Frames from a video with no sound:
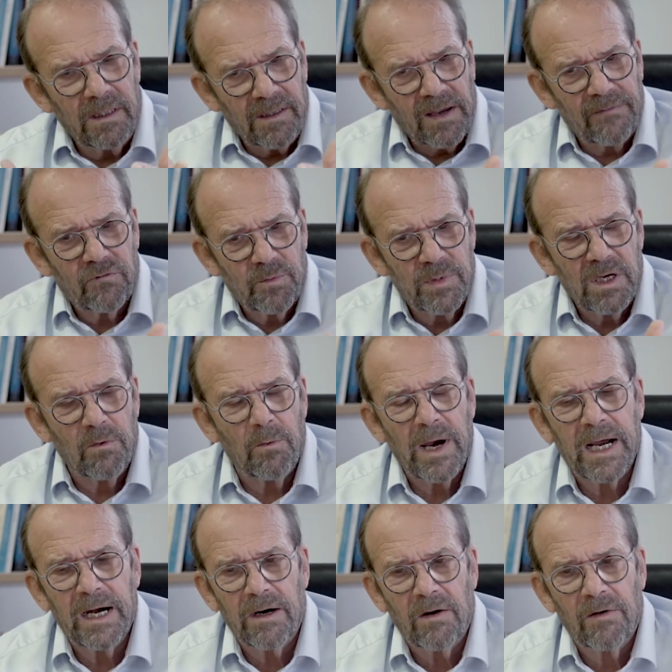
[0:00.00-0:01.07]
They have to be
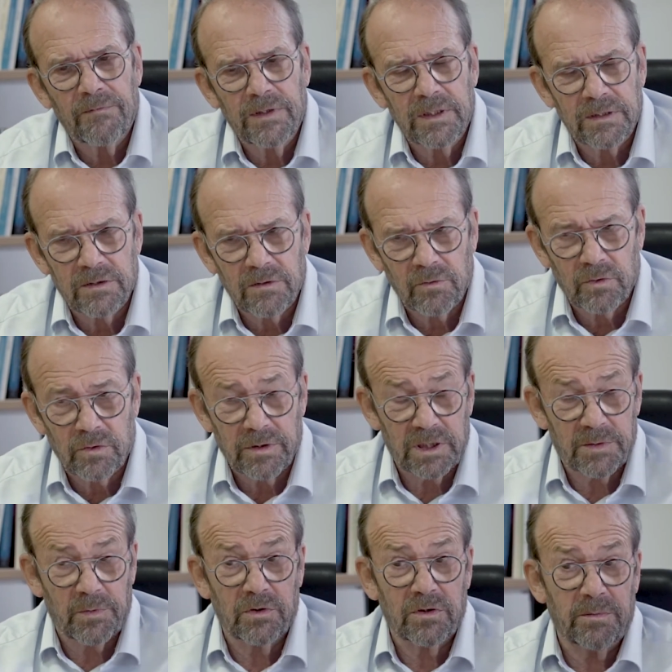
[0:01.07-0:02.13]
aware of this
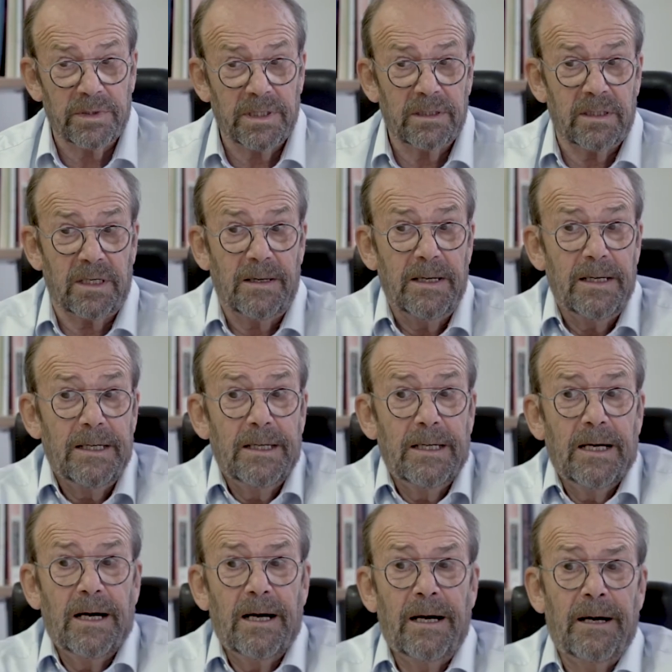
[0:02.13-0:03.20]
social responsibility.
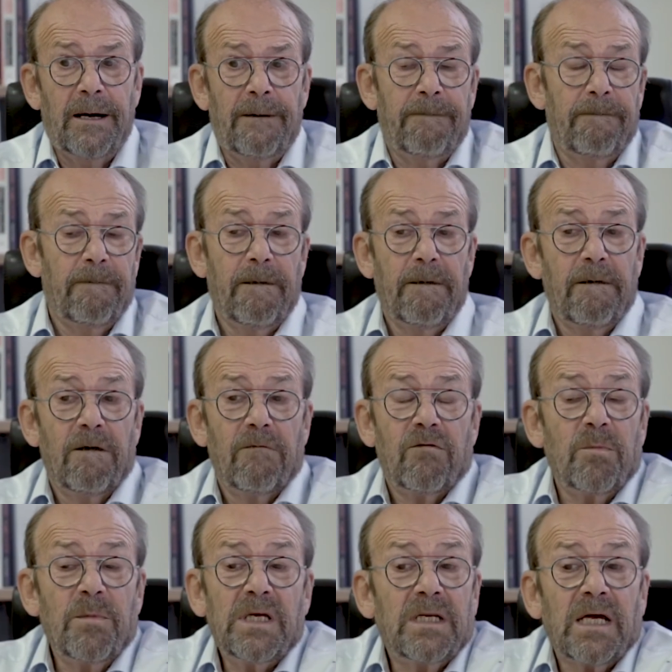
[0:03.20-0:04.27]

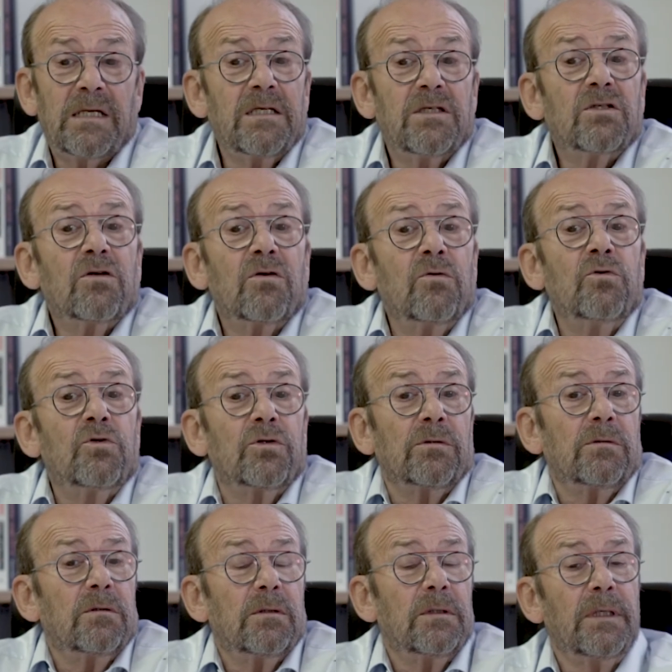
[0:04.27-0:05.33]
For me, that is
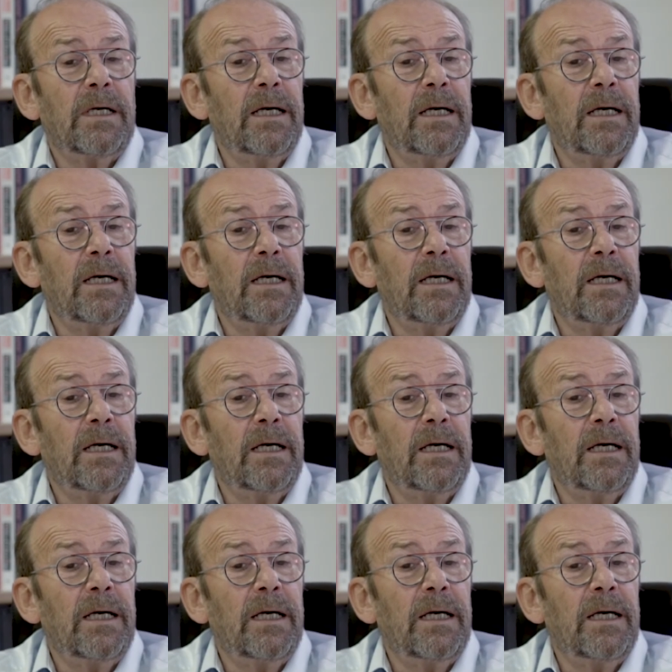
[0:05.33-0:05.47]
crucial.